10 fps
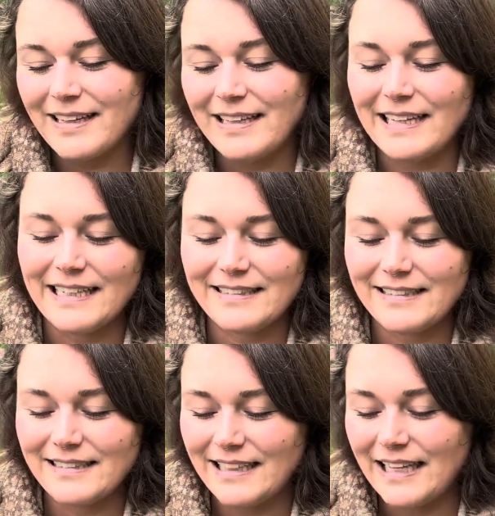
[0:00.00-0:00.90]

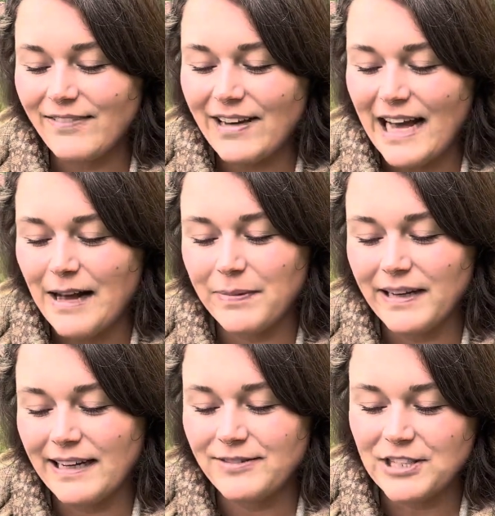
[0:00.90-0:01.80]
Yet, even happy
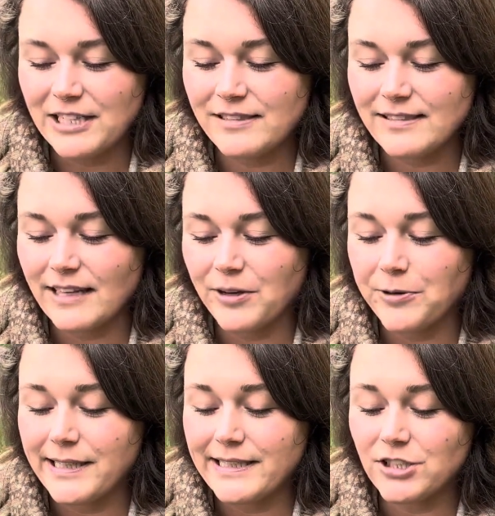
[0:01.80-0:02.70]
life changes can
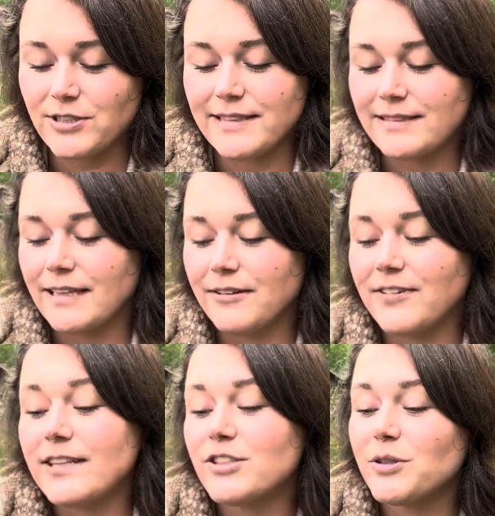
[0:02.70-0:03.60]
create stress that
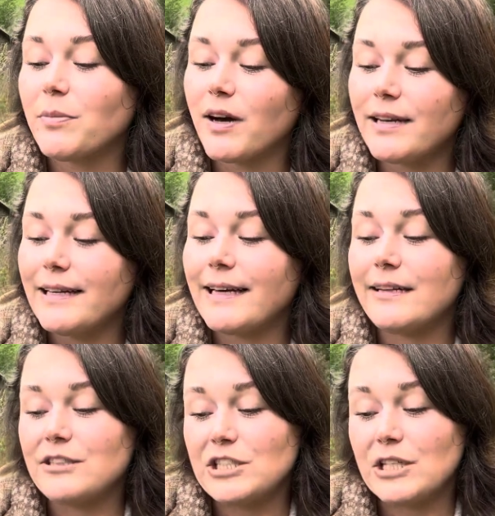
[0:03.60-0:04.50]
affects your body,
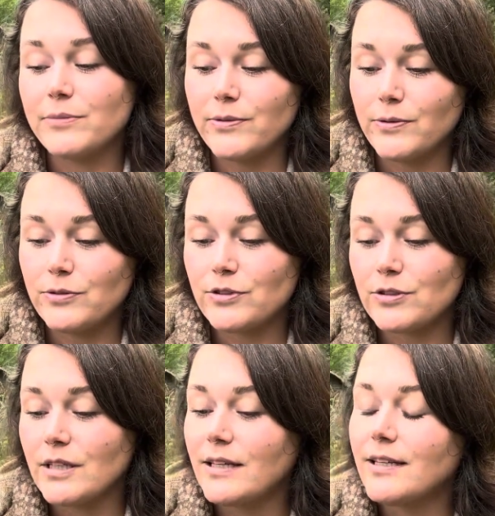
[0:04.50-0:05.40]
energy, and moods.
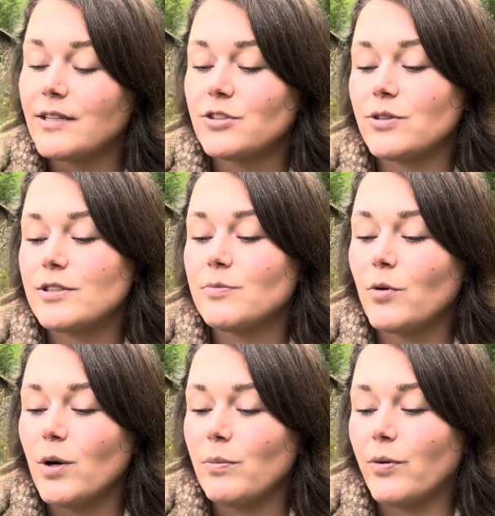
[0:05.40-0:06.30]
So it's
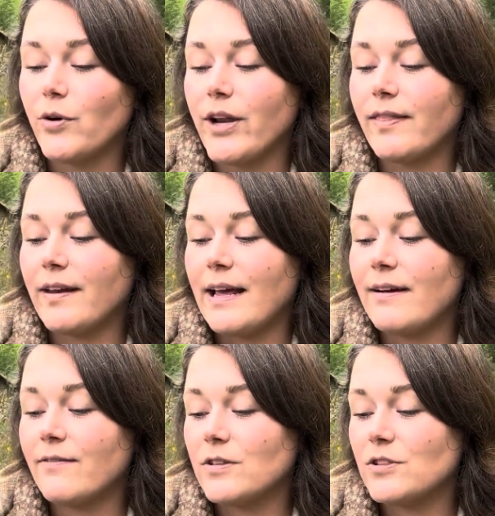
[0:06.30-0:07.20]
more important than
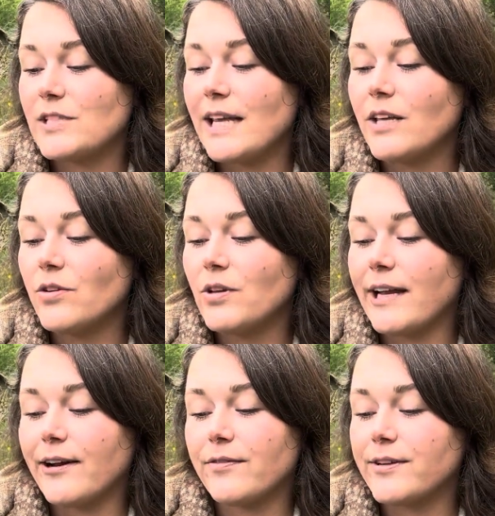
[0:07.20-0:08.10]
ever to take good
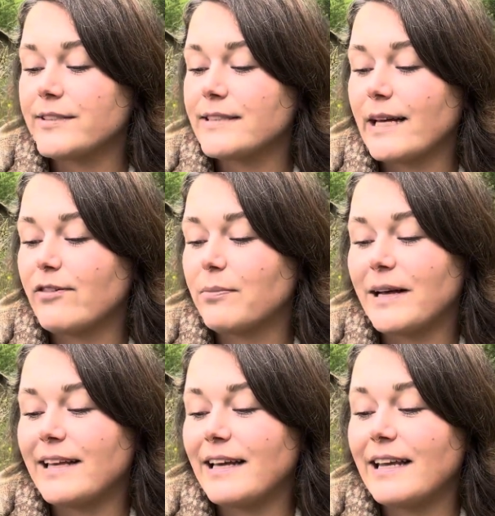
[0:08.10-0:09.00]
care of yourself by
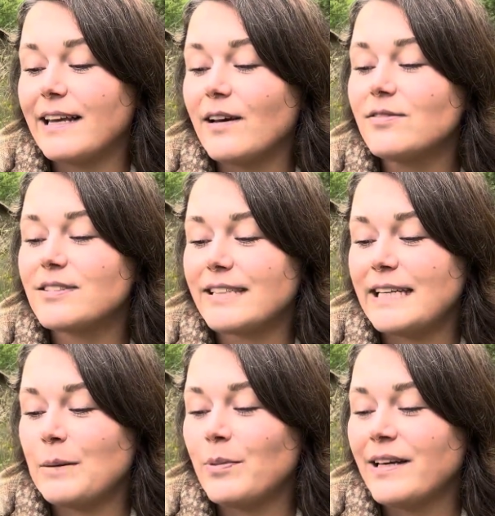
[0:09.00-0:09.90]
getting enough sleep,